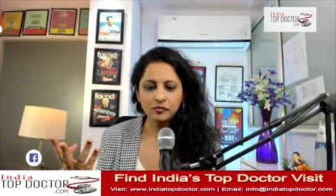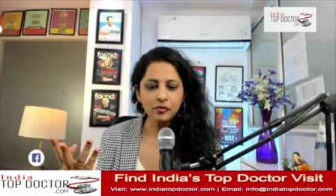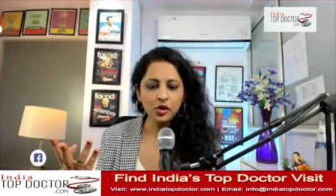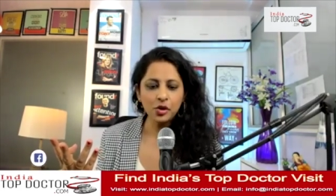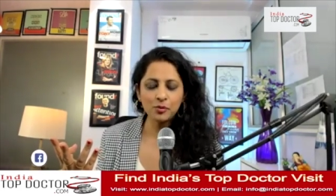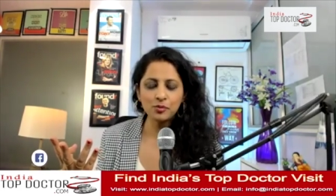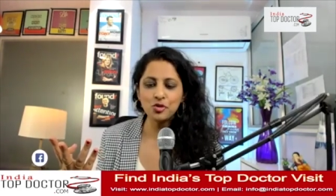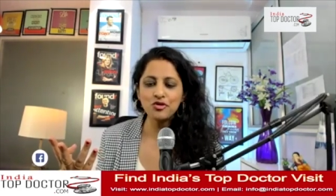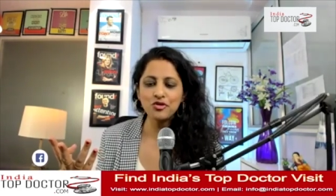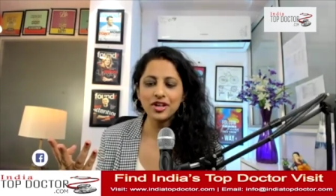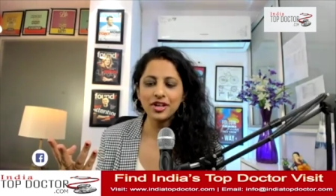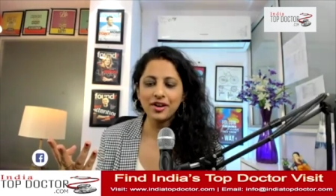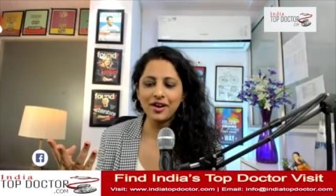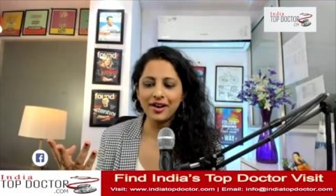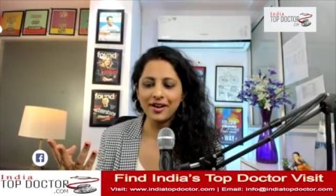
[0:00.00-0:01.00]
movie
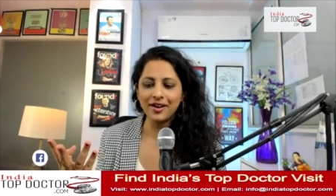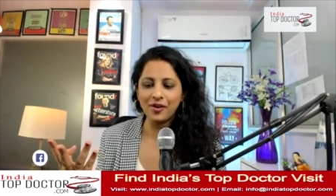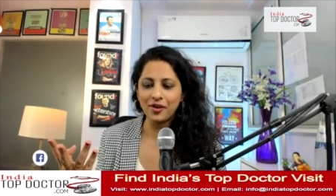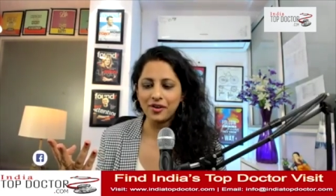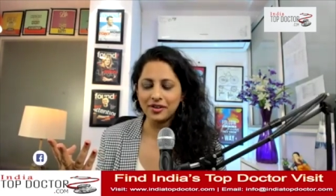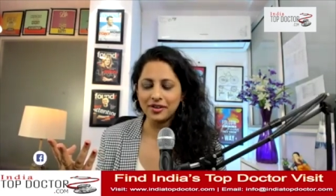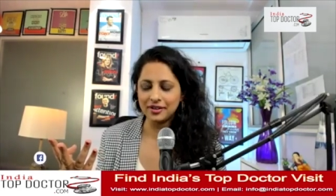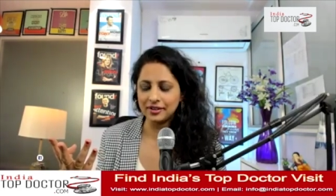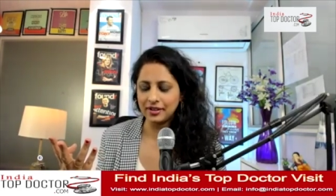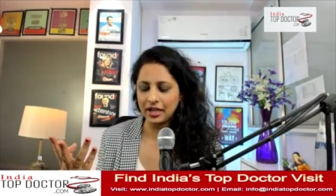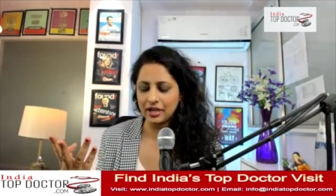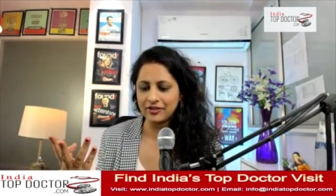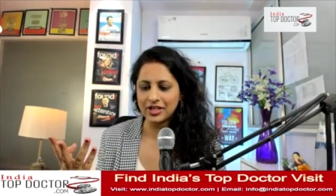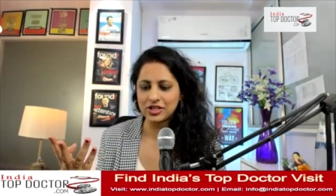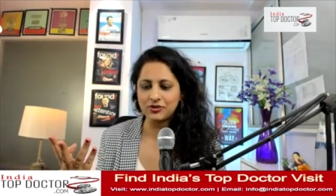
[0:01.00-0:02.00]
on
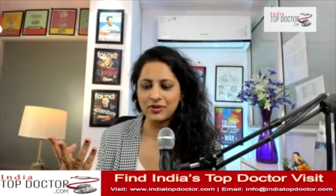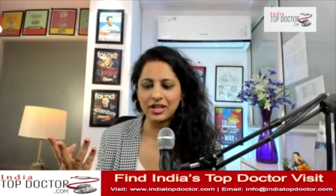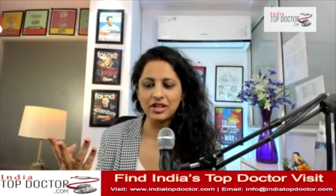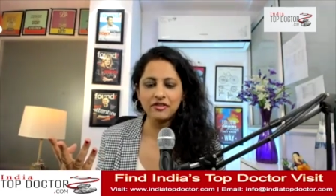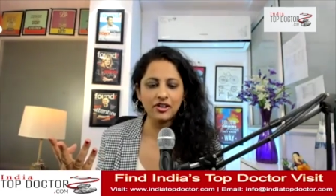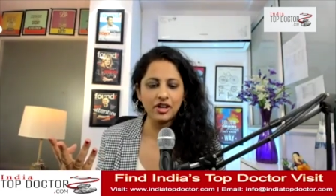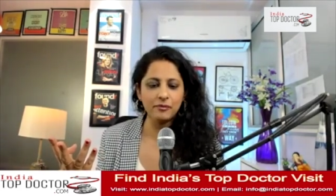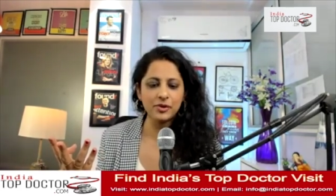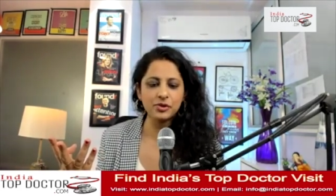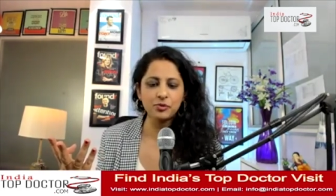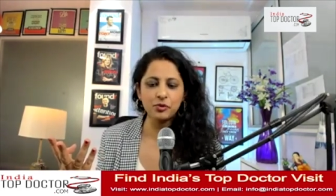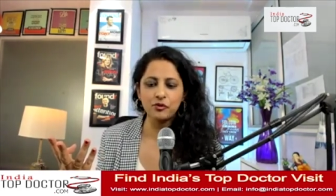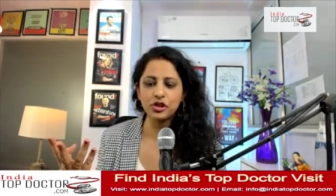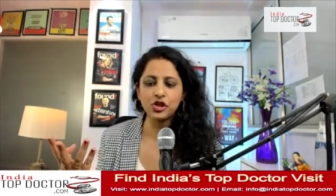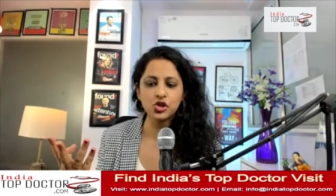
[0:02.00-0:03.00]
Netflix, very famous
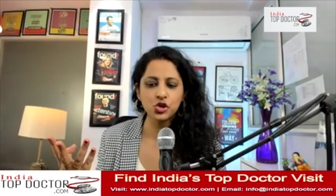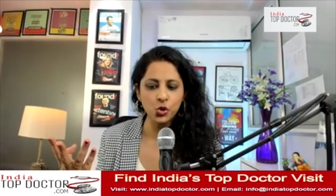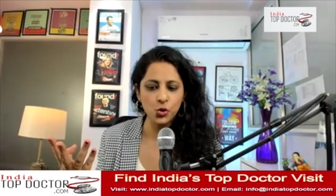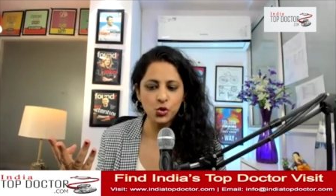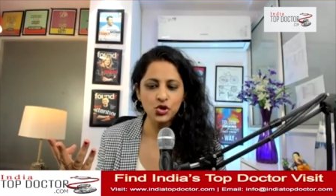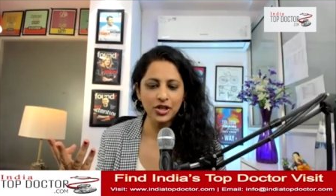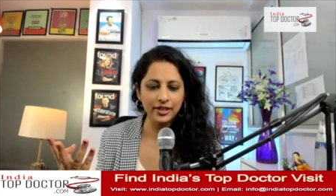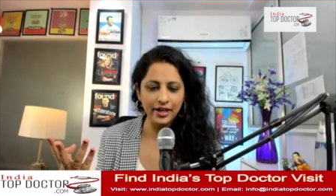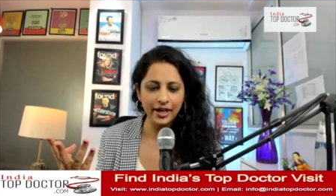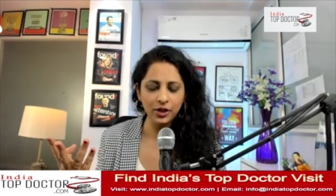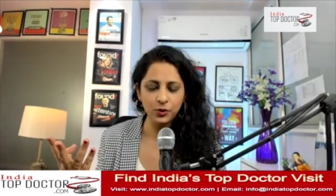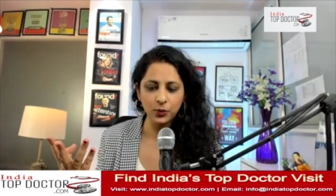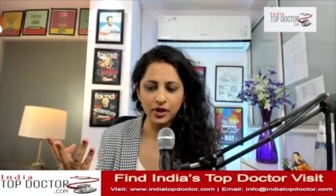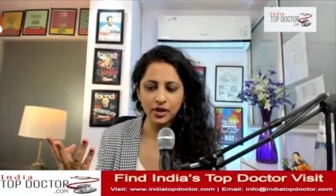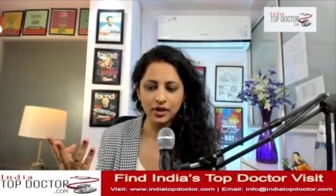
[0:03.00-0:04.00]
movie, The Social
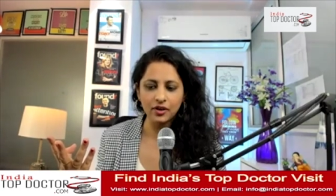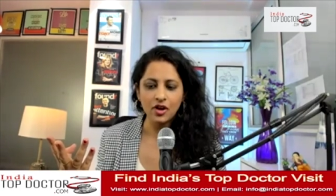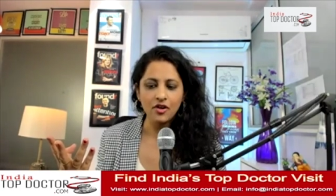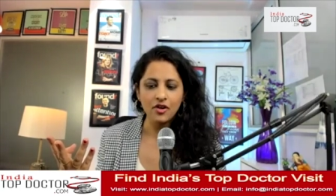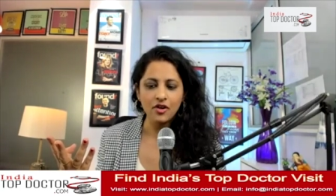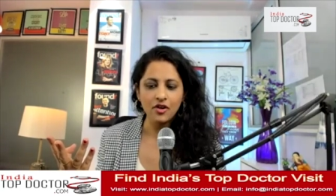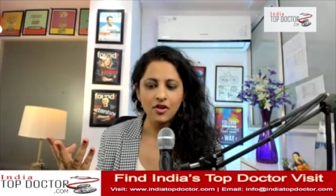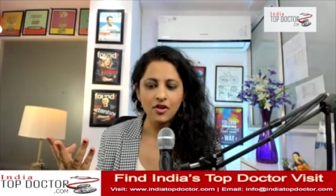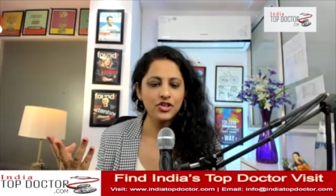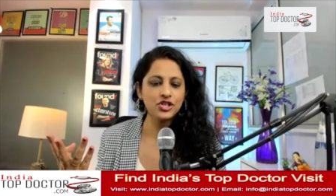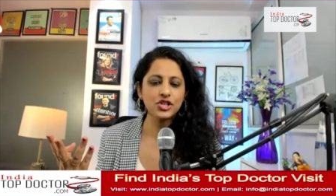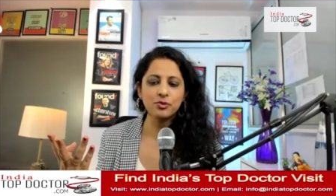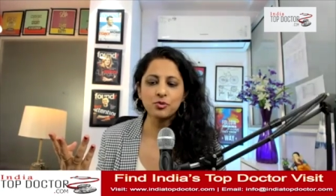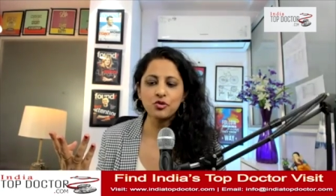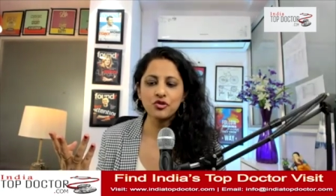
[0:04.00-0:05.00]
Network, which is a
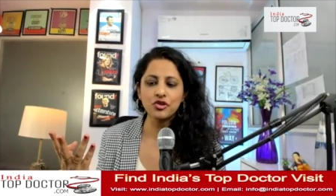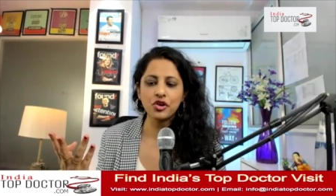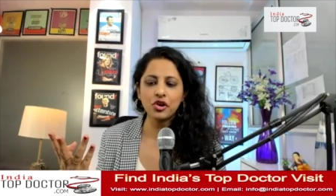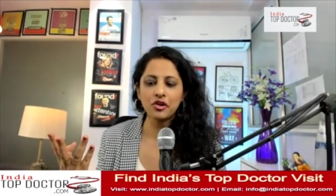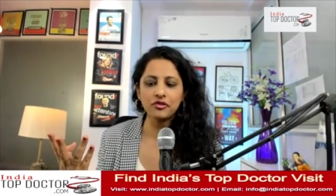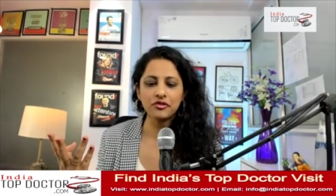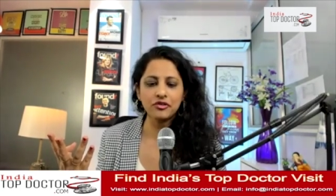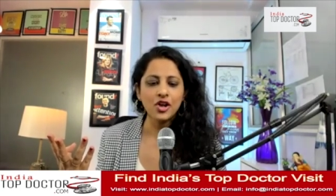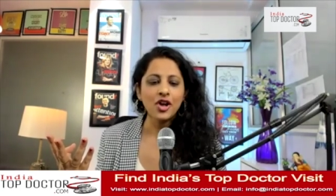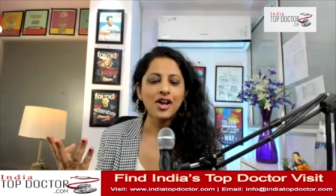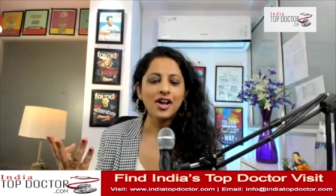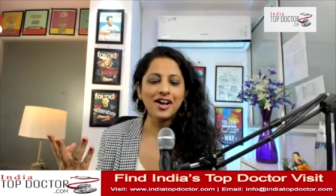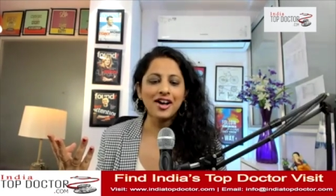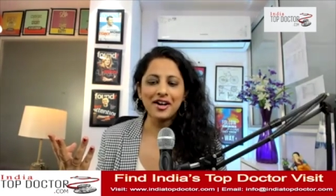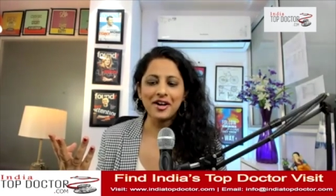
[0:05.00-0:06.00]
movie of
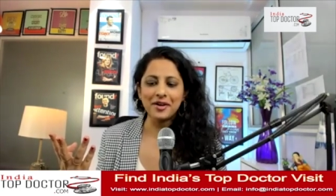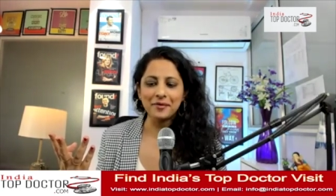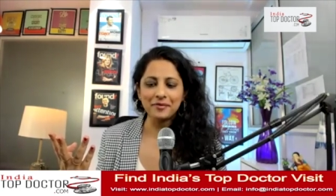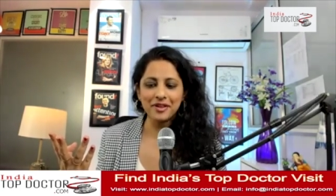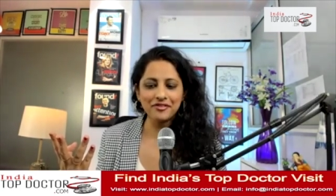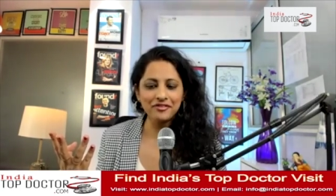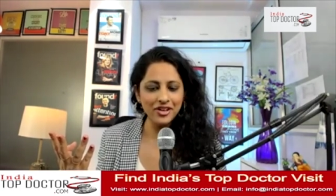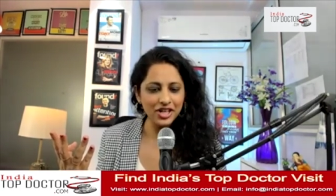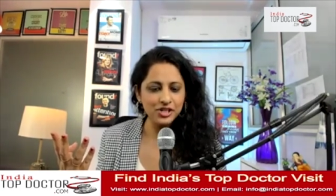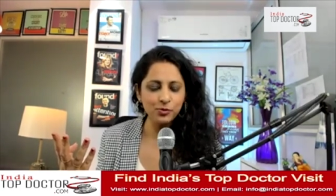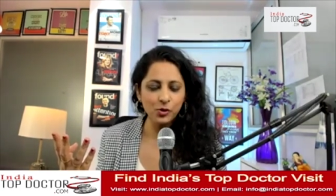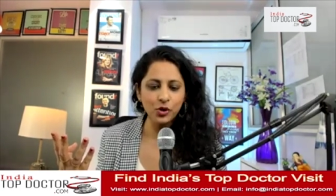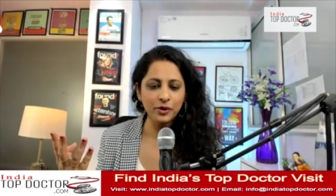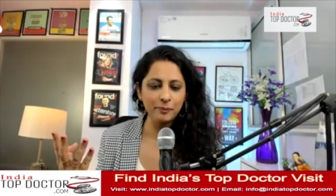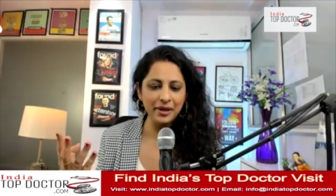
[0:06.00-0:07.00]

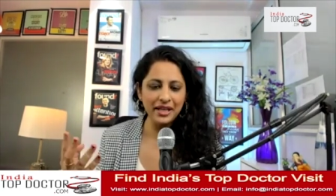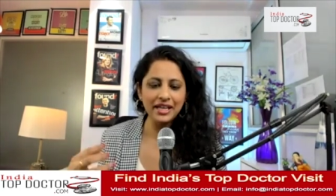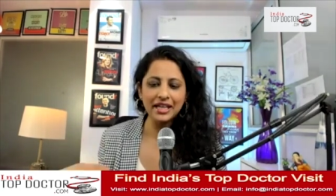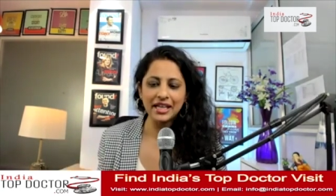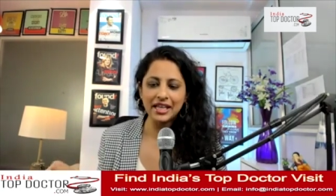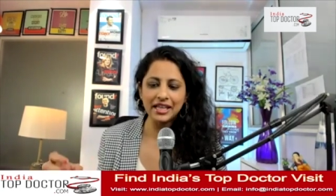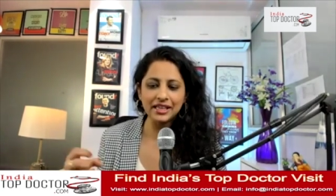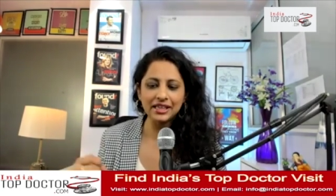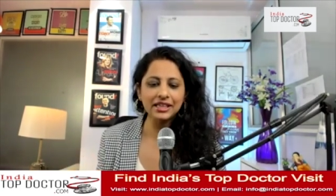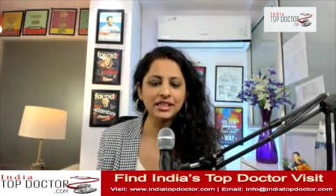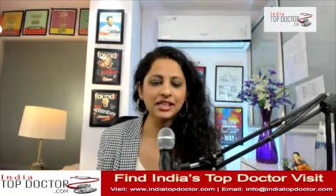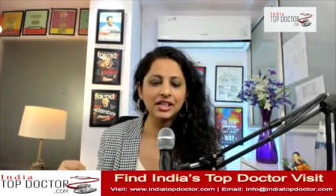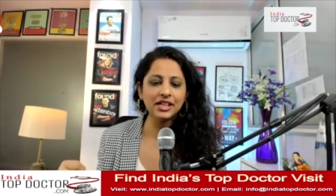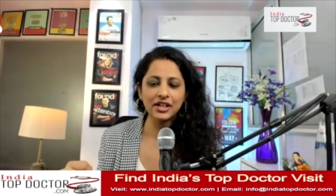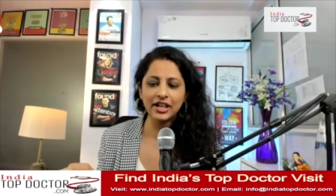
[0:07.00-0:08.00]
Facebook being in
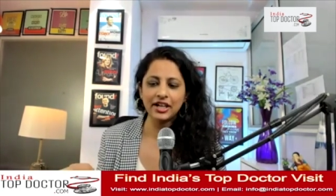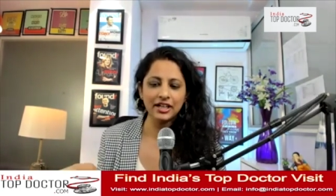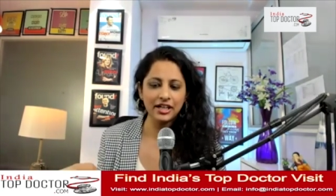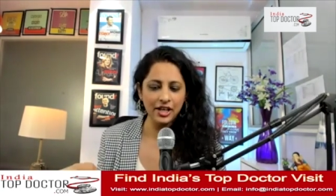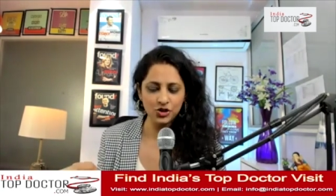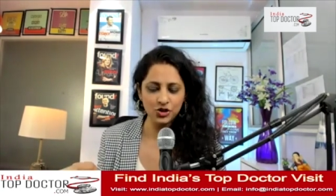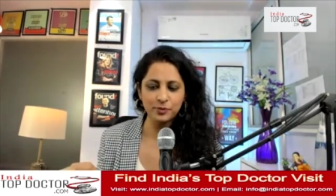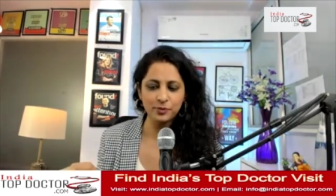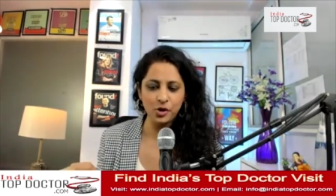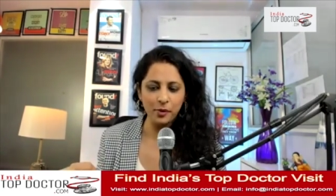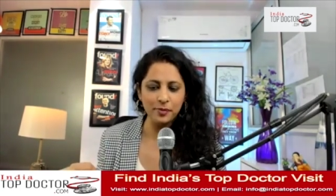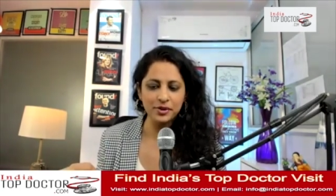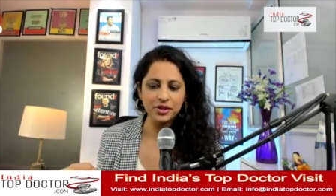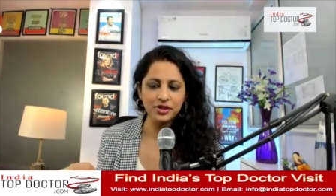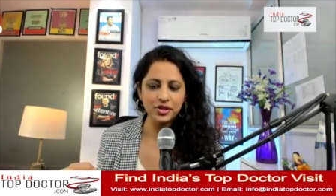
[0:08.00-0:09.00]
the intellectual
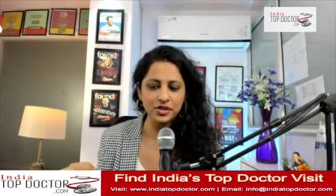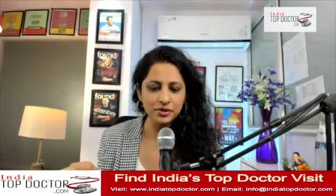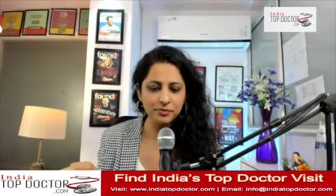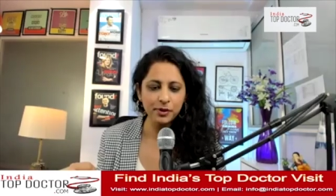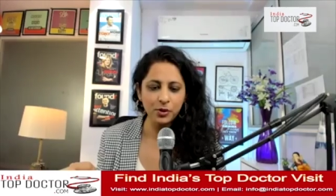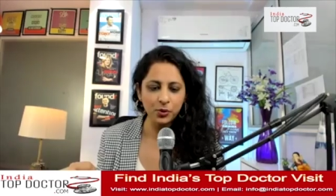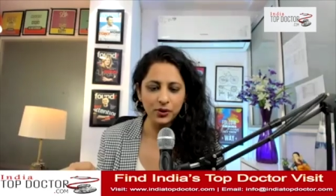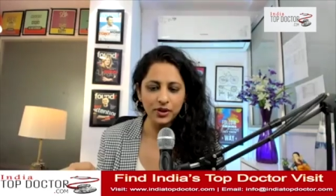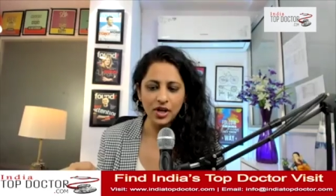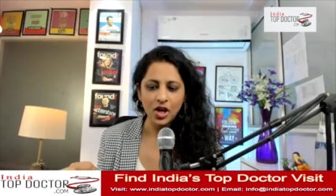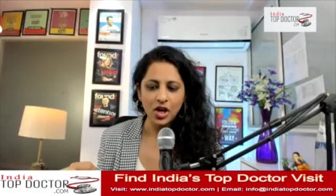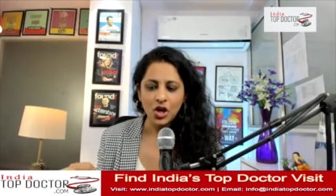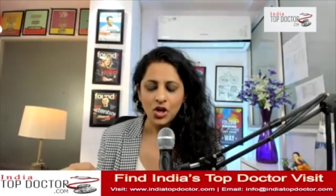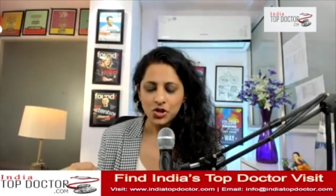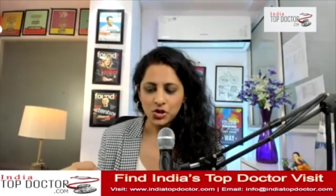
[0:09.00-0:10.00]
property dispute.
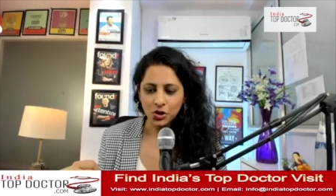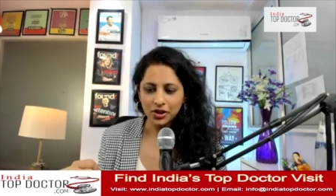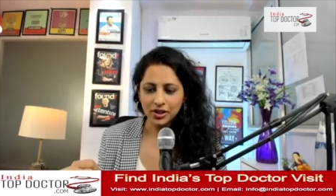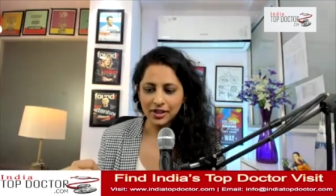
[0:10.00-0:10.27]
So